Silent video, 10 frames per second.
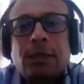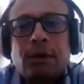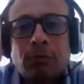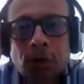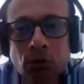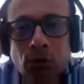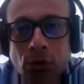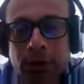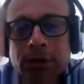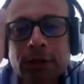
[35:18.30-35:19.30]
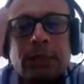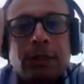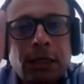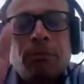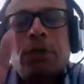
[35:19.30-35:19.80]
the number, what exactly the
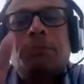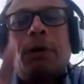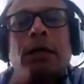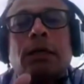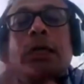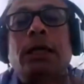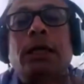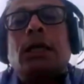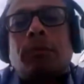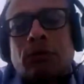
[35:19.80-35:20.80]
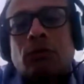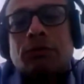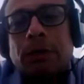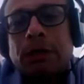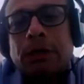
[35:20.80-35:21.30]
numbers part, the data part was
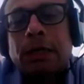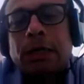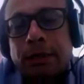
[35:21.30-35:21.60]
very, very